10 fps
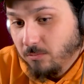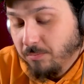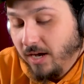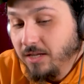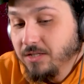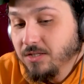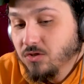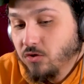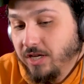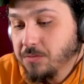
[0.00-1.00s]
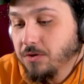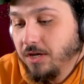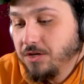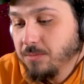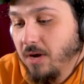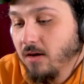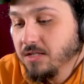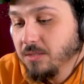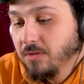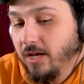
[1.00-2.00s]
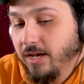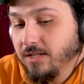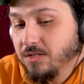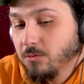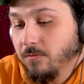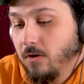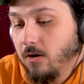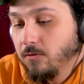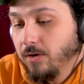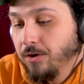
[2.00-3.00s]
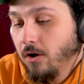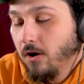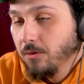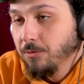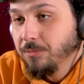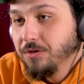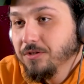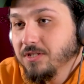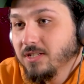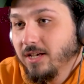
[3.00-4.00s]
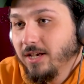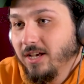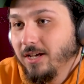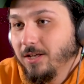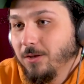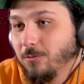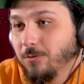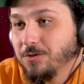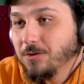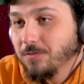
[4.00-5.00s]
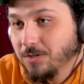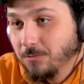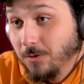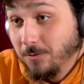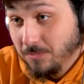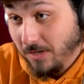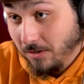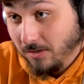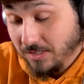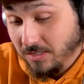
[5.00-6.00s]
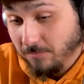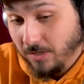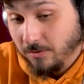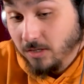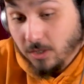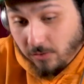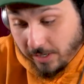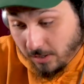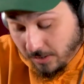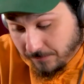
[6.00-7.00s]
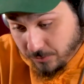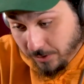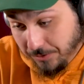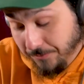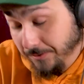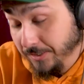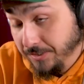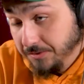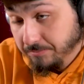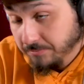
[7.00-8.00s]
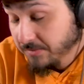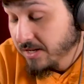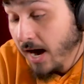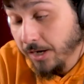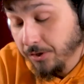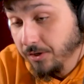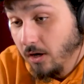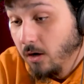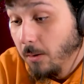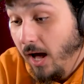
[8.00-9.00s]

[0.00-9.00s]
Biden's transportation policy plans revolve around automobiles and resurfacing roads, making all that stuff better. Granted, our infrastructure is not good at all.